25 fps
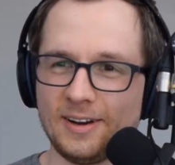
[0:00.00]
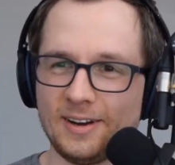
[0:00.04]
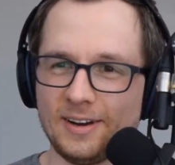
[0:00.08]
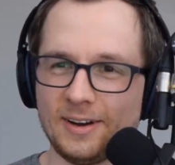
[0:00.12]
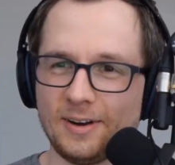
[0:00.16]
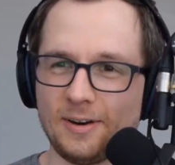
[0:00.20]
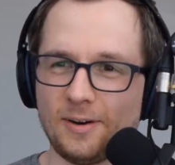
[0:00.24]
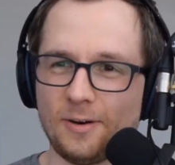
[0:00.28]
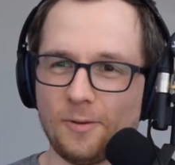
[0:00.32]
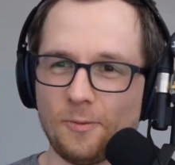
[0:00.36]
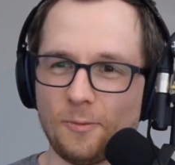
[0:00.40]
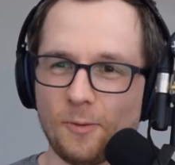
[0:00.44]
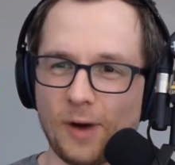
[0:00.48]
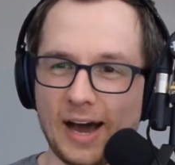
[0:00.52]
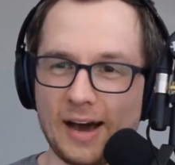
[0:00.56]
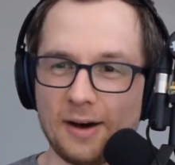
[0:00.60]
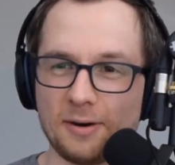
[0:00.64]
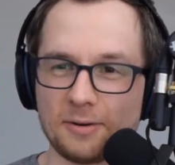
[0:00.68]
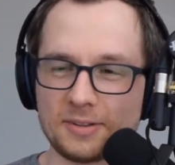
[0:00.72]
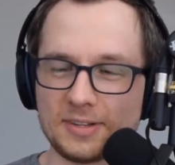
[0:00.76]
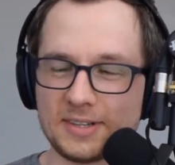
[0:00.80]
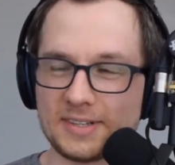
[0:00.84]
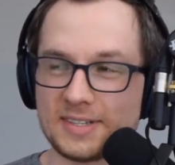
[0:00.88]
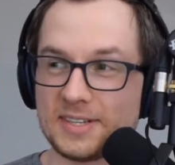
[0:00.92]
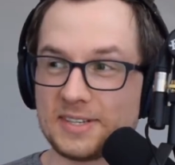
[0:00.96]
Wow,
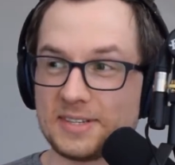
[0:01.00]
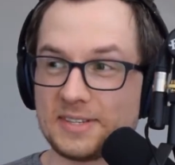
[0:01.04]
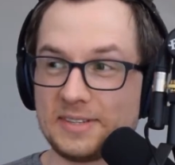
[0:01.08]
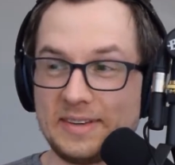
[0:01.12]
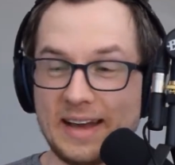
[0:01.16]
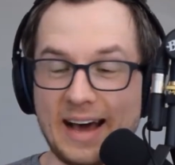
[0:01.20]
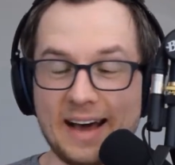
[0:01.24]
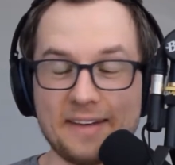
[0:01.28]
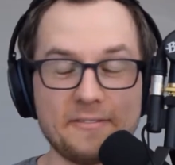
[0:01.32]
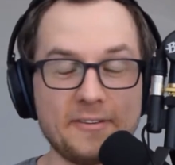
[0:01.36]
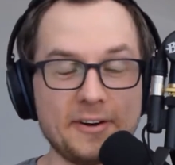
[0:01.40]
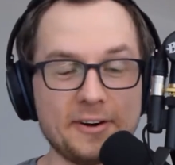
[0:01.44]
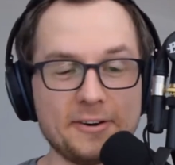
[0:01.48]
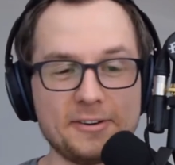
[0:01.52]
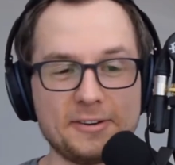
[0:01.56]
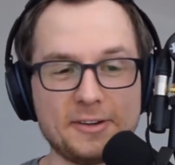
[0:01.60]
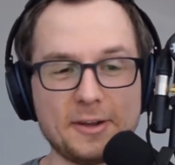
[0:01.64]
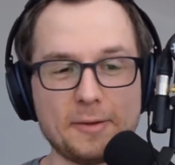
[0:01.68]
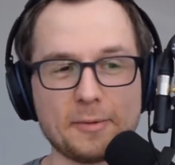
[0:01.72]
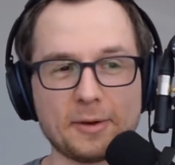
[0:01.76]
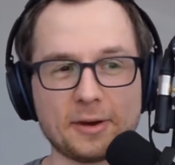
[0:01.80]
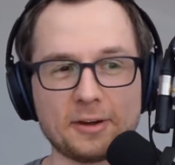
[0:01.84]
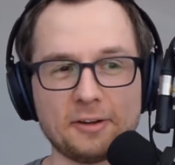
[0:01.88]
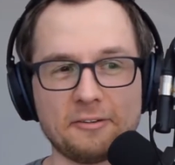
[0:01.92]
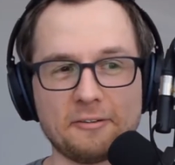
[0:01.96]
this is not very
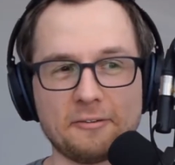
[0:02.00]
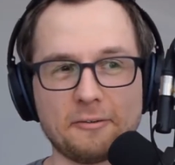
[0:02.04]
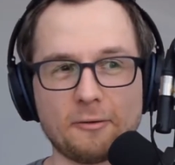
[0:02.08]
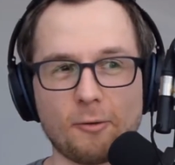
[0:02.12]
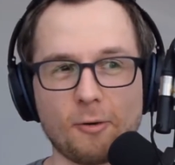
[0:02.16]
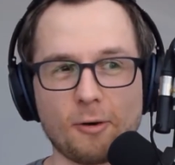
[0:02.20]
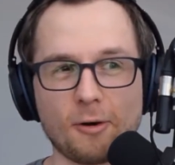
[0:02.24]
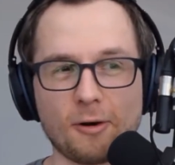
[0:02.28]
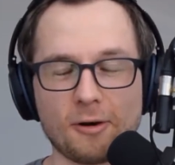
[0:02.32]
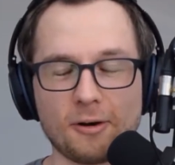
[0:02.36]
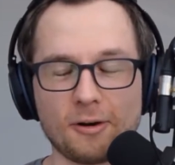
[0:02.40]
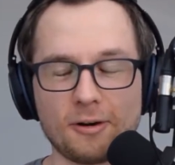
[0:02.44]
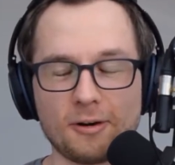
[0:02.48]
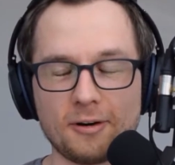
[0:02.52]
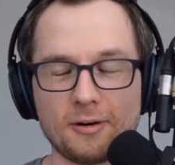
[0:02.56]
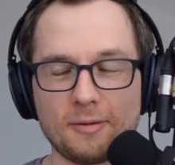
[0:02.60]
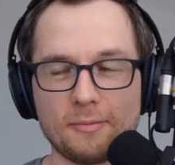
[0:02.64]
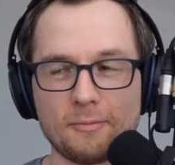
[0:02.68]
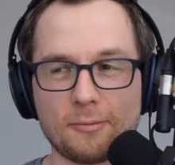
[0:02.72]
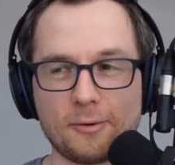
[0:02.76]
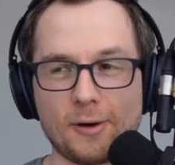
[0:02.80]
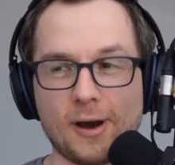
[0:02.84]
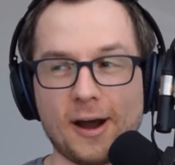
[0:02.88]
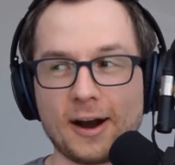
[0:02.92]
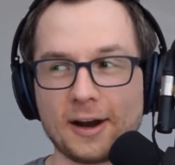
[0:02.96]
typical for
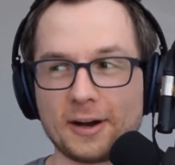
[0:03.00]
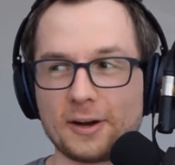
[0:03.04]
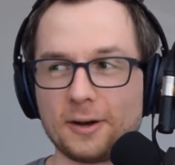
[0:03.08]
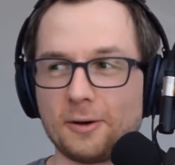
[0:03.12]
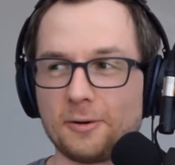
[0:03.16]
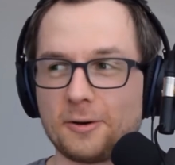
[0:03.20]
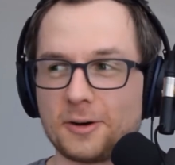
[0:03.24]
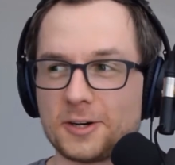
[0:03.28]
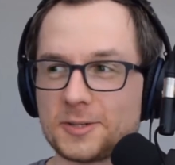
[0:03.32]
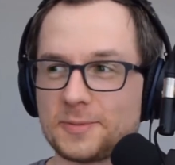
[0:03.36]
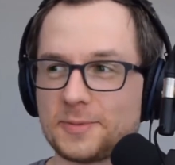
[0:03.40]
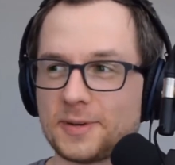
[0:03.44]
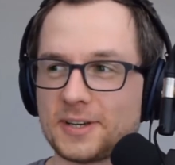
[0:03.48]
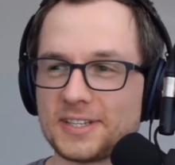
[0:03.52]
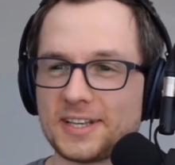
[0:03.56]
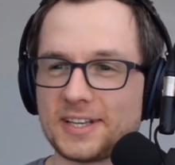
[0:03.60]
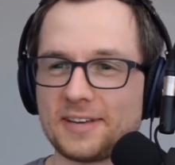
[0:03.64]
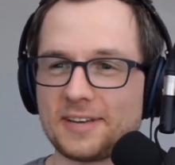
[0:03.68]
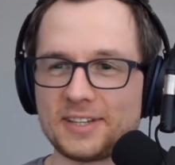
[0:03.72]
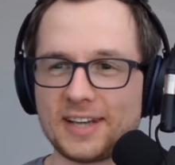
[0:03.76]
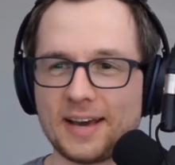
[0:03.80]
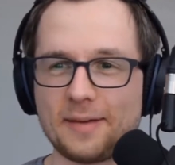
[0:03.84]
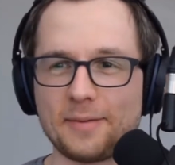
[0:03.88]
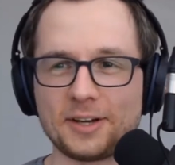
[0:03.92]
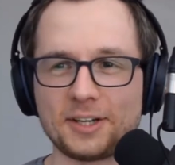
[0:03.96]
product owners because every
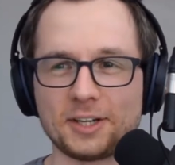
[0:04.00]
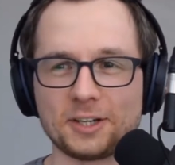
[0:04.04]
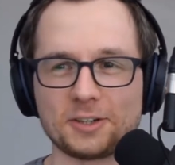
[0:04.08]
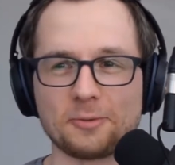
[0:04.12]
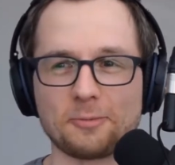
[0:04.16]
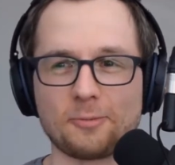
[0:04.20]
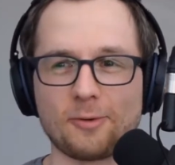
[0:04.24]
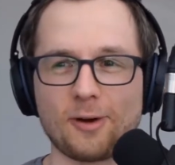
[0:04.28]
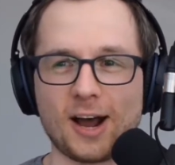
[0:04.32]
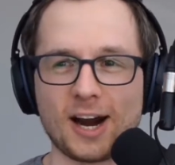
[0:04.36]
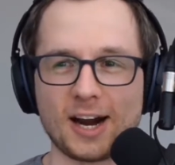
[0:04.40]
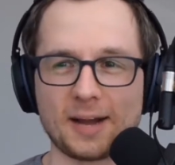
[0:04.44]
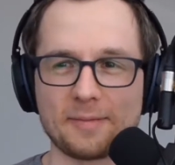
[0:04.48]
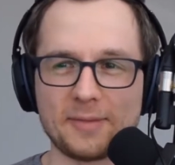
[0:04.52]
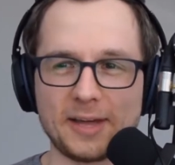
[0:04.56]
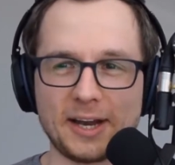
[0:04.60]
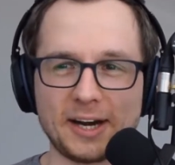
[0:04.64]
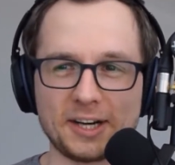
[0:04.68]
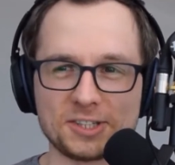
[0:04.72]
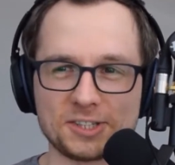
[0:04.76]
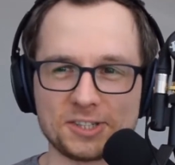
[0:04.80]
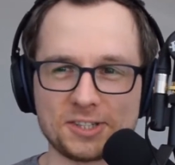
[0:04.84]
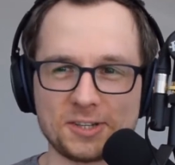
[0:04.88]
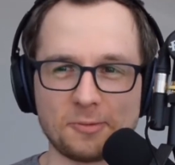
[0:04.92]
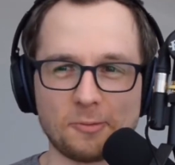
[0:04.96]
time I talk to product
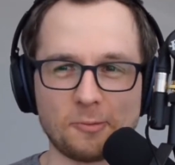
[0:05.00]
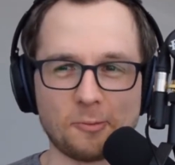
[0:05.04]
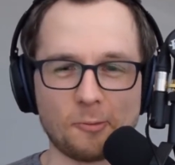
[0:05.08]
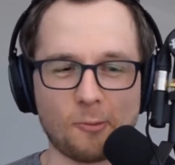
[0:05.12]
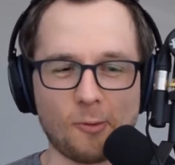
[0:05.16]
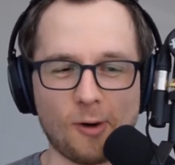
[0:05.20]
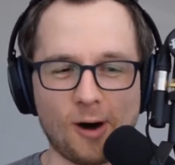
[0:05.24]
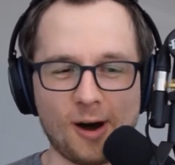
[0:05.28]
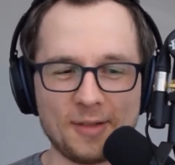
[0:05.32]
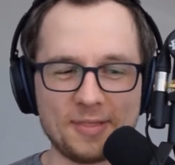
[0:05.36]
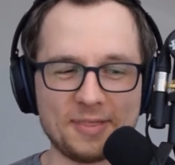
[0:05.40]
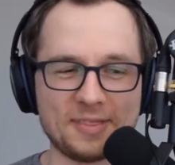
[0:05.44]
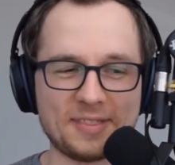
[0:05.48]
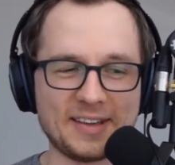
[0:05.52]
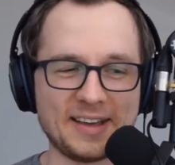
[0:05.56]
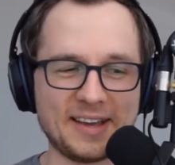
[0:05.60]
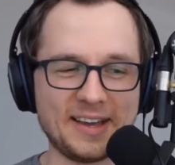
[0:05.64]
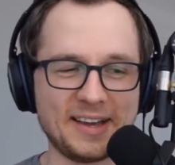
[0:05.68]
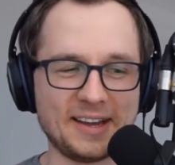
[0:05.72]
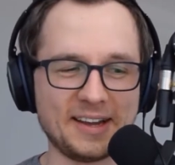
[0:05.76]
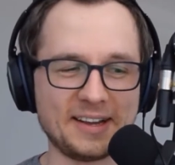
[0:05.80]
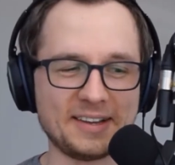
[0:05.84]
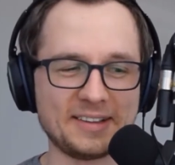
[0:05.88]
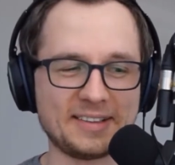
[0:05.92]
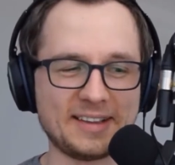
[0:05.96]
managers, the one
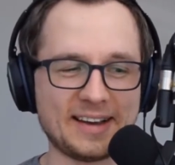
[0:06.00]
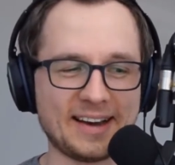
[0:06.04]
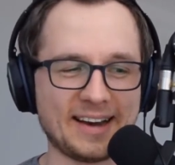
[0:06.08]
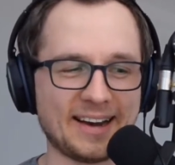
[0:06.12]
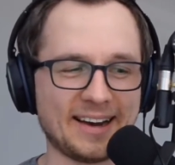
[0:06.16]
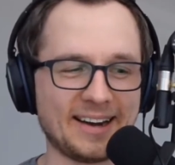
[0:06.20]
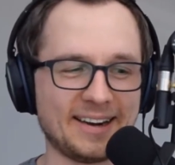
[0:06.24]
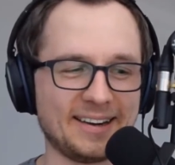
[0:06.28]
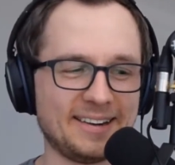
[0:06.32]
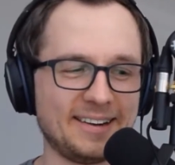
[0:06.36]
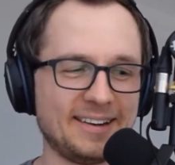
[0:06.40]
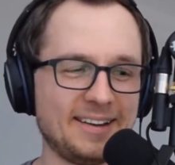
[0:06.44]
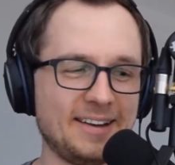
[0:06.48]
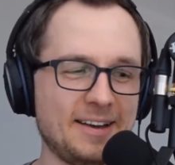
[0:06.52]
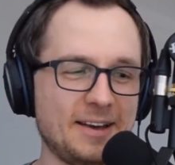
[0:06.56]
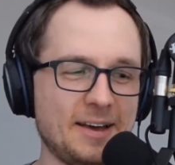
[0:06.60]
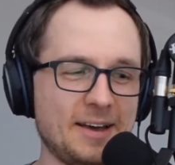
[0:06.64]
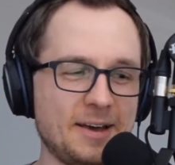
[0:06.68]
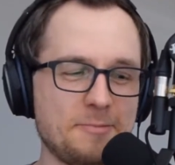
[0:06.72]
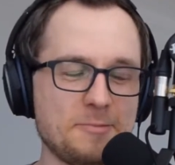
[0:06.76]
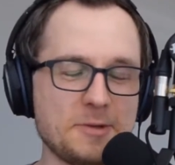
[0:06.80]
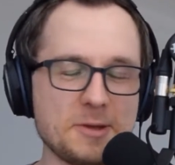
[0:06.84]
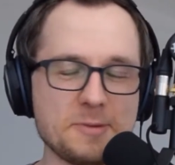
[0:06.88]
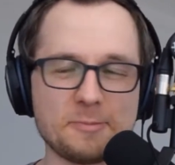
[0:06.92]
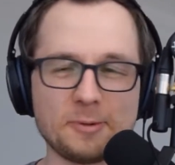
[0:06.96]
thing that
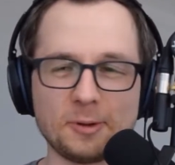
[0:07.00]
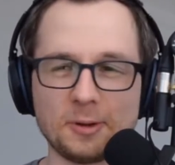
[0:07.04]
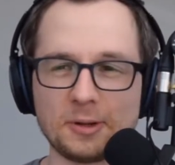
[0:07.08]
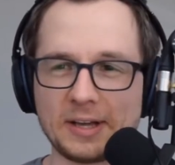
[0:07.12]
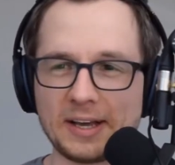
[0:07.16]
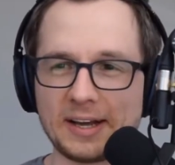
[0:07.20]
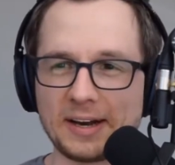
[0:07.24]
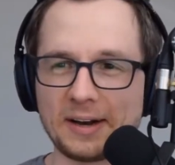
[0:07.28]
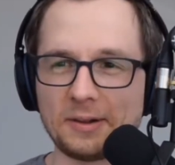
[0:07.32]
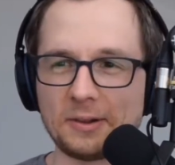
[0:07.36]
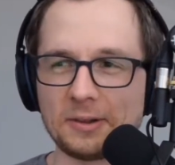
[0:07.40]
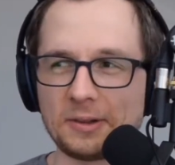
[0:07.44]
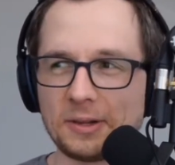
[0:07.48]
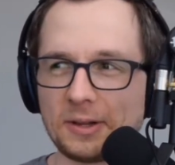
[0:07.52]
people get a little